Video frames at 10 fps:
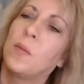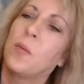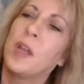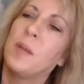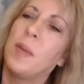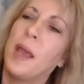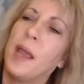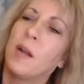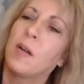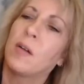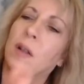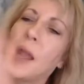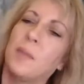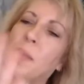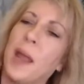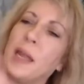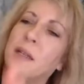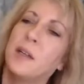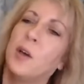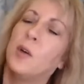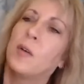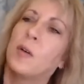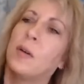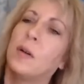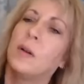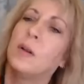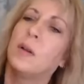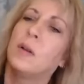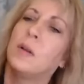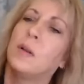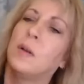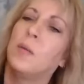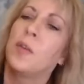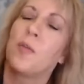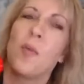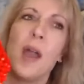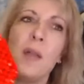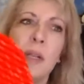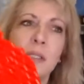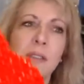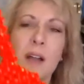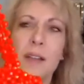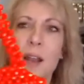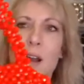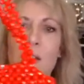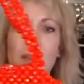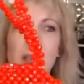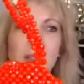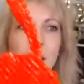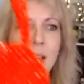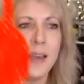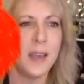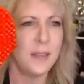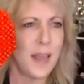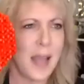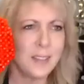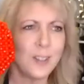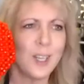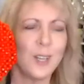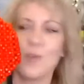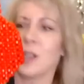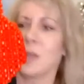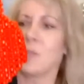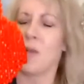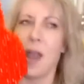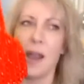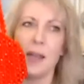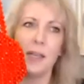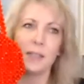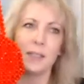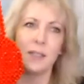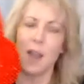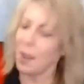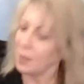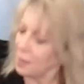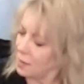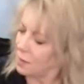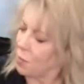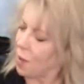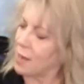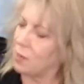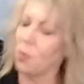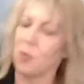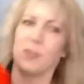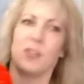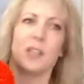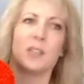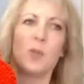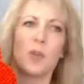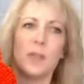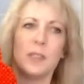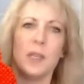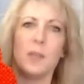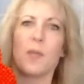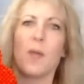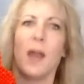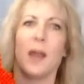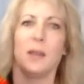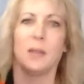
repaired, like painted over with red, but it's not that obvious. That's looking really bright. It's not as bright orangey. It's more of a deep red.